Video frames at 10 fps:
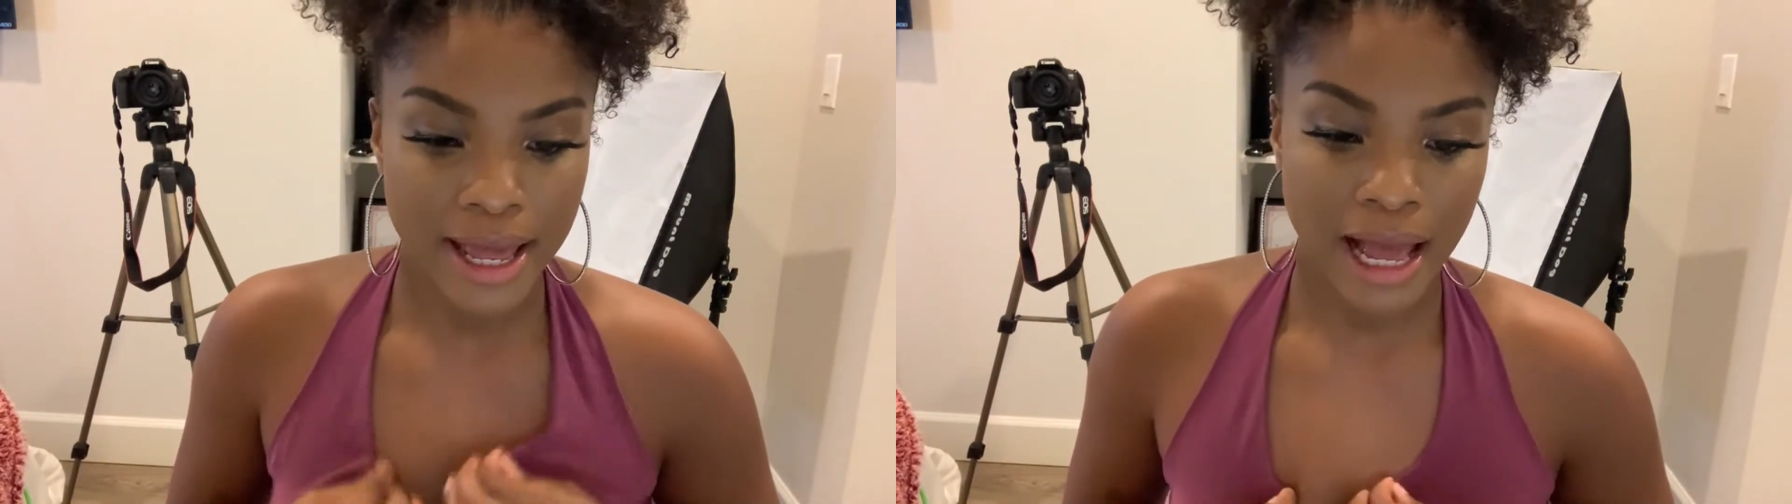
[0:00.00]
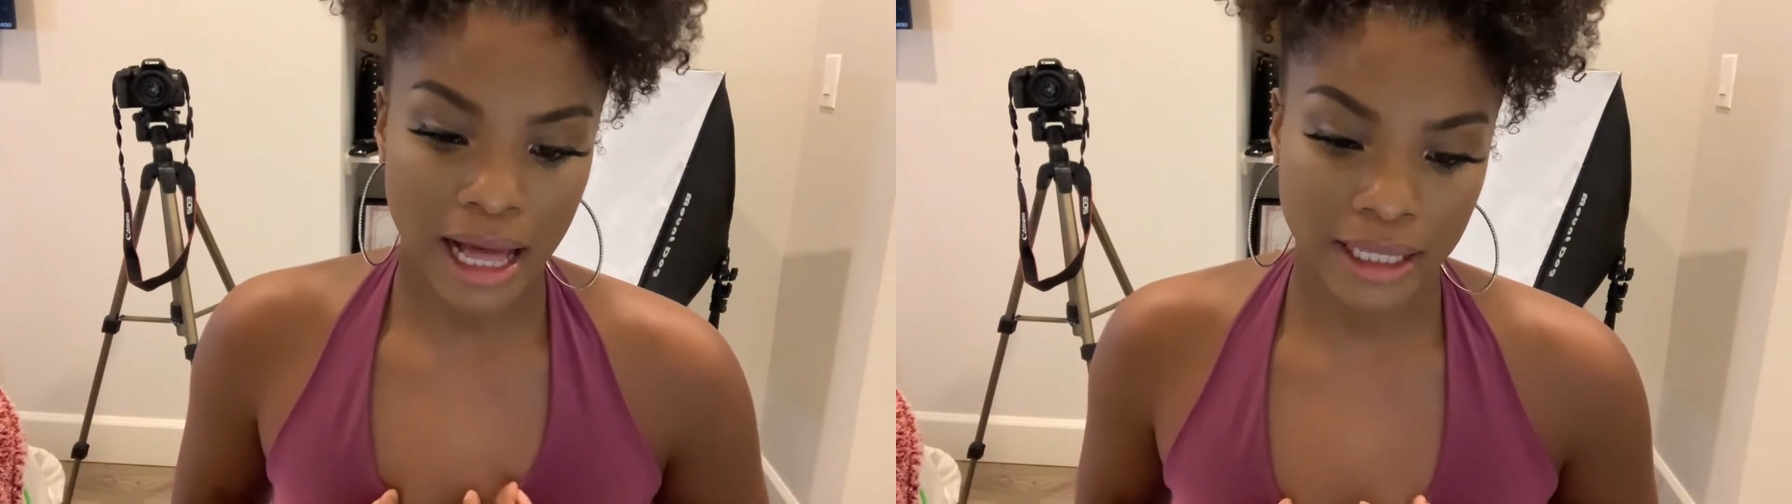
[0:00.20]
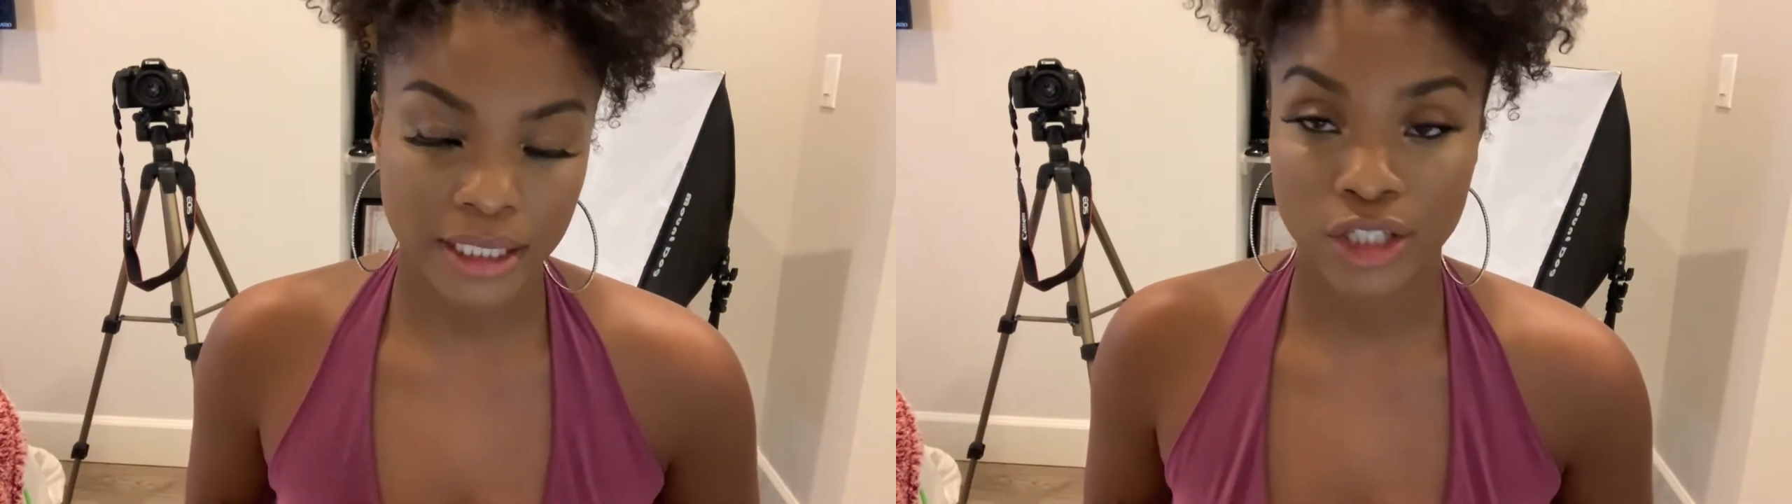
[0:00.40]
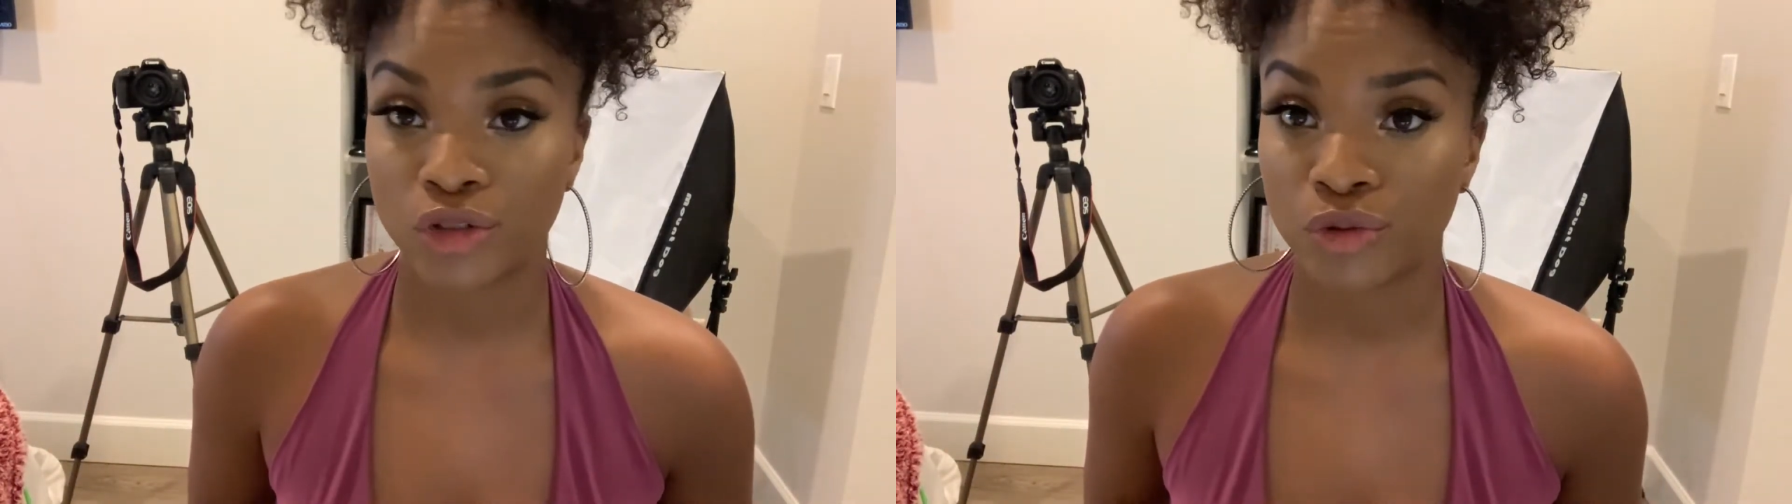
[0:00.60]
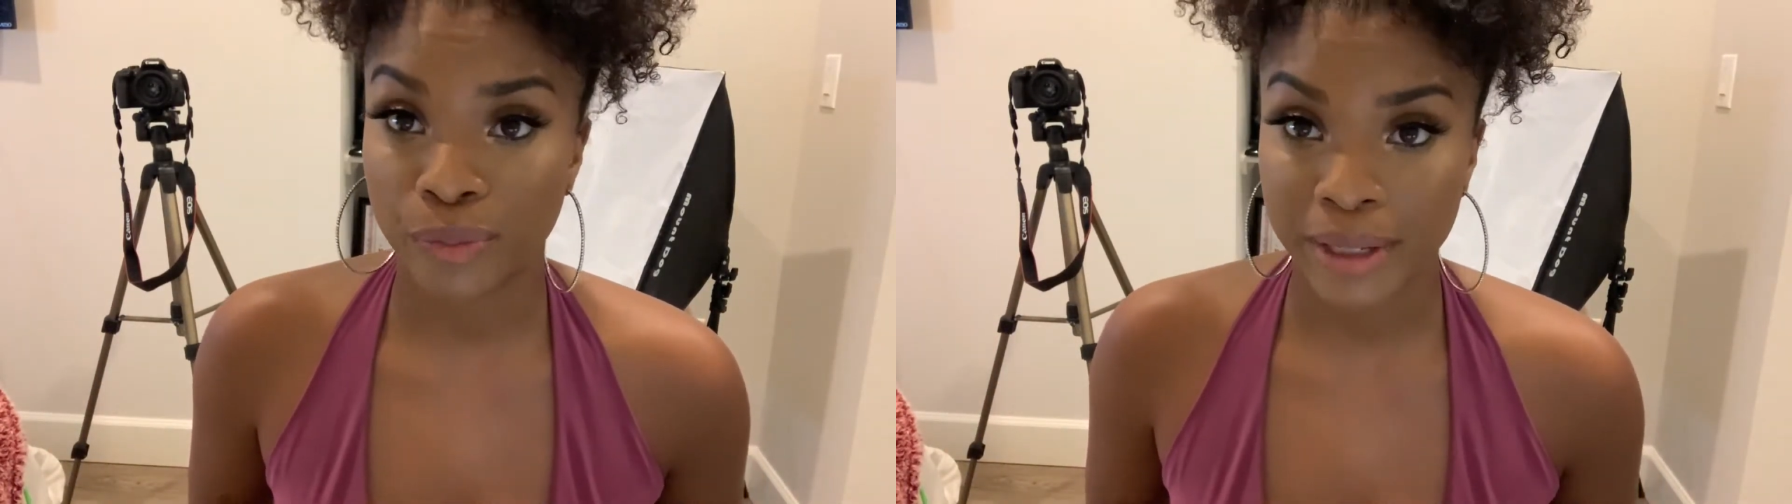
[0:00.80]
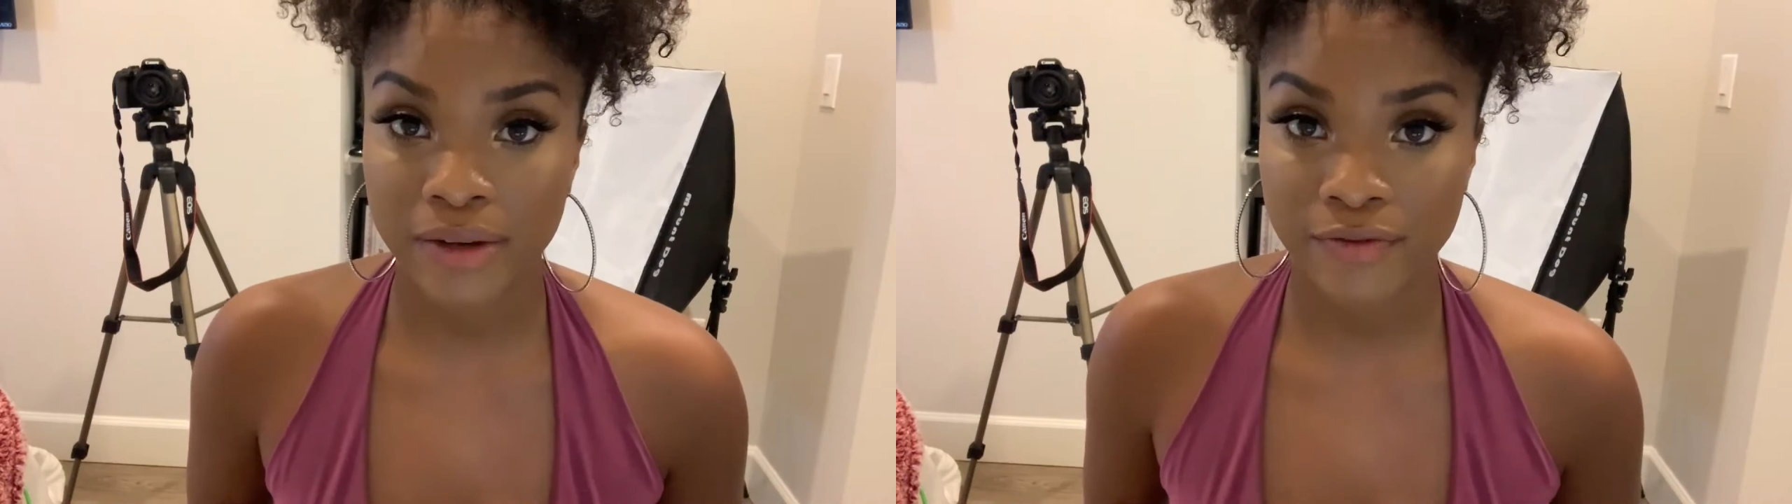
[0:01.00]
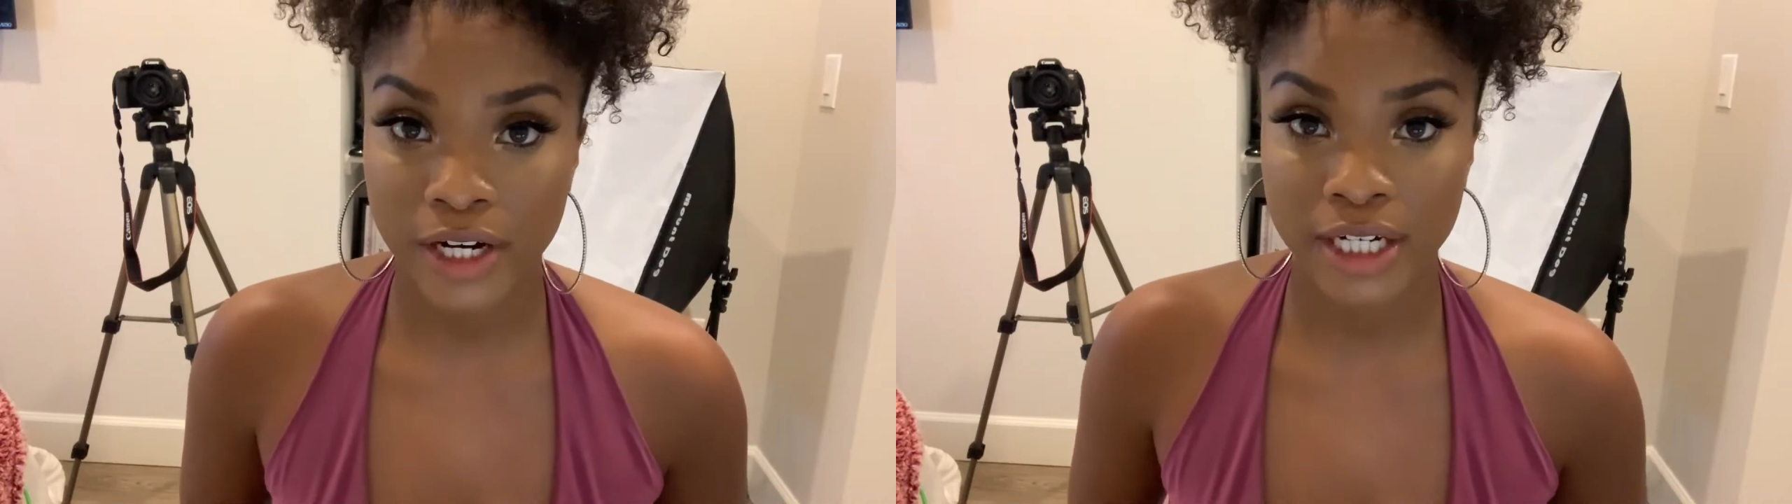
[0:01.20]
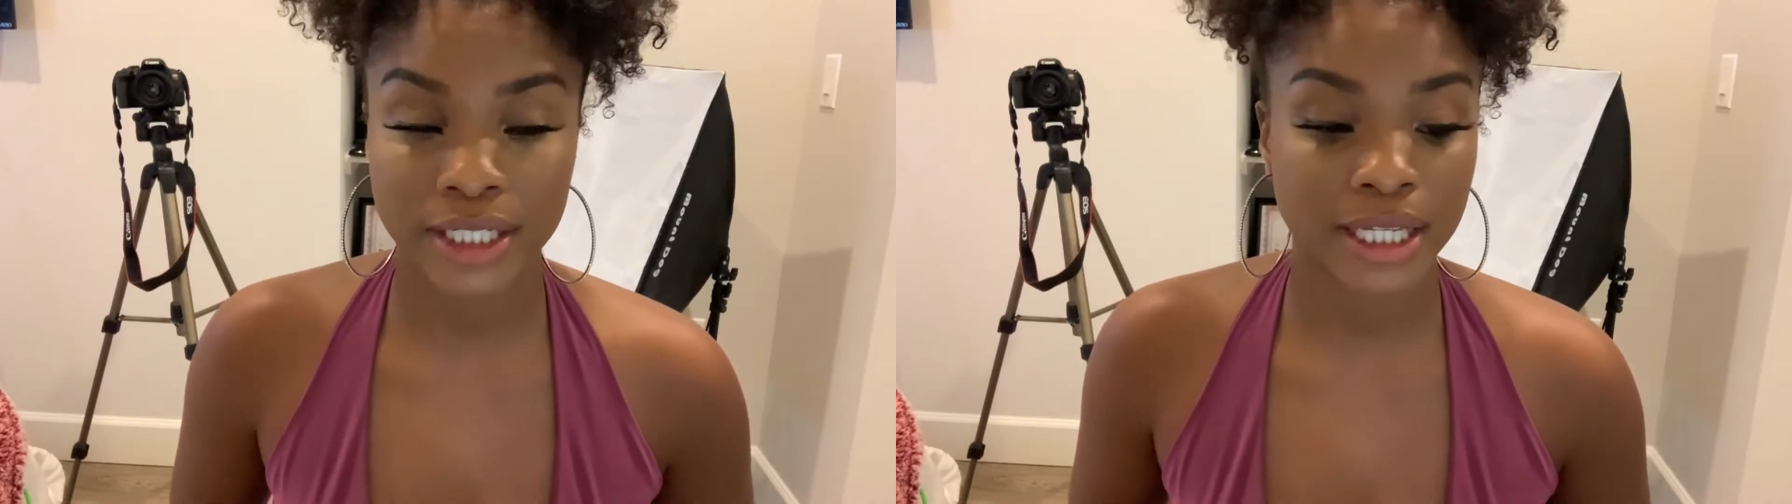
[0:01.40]
I listen to the beat
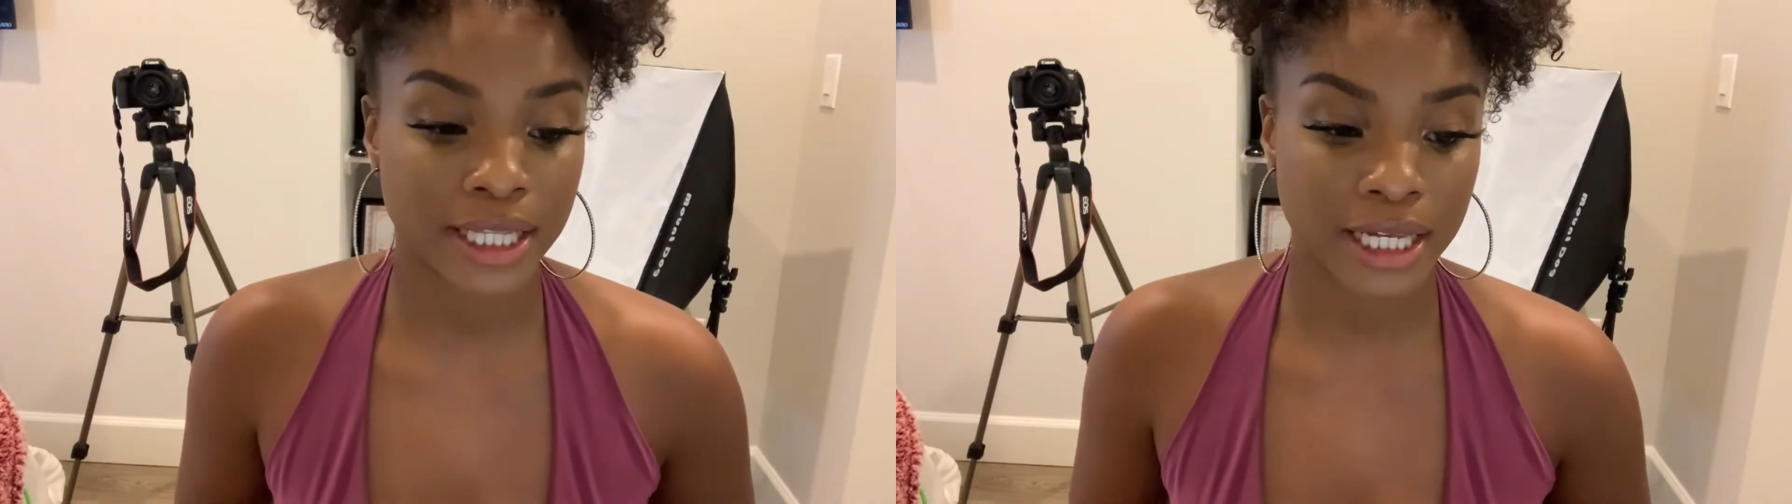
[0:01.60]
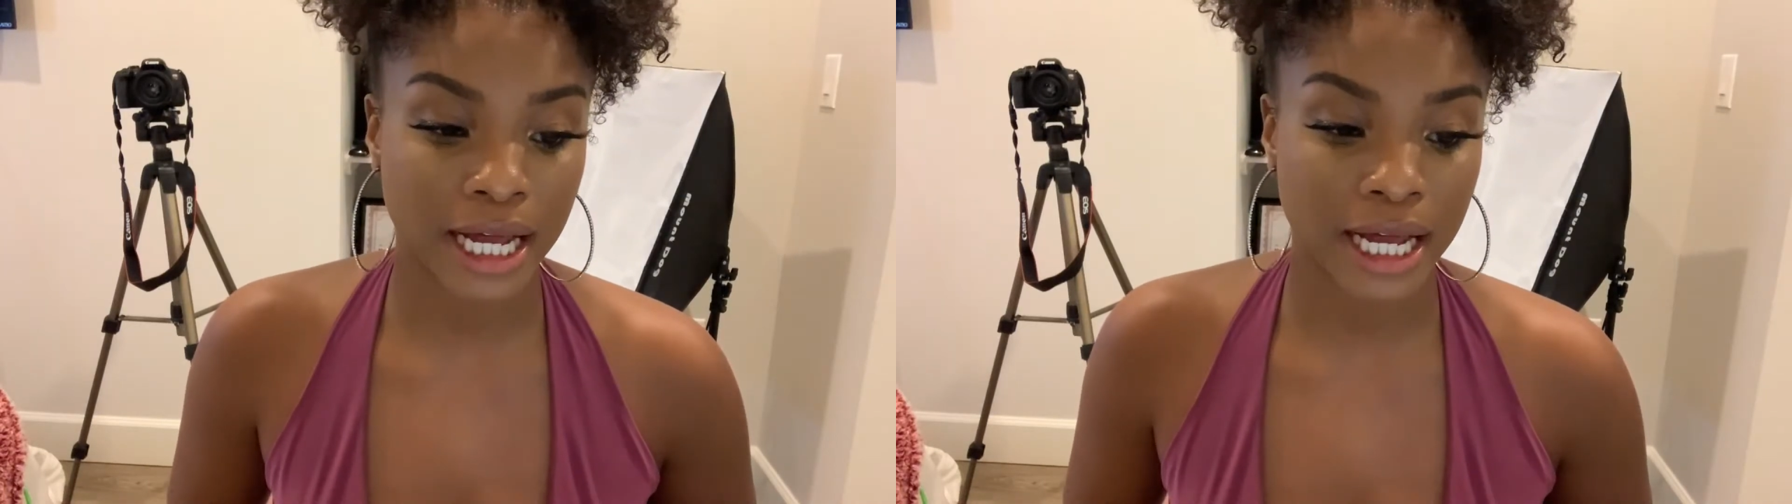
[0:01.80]
first and then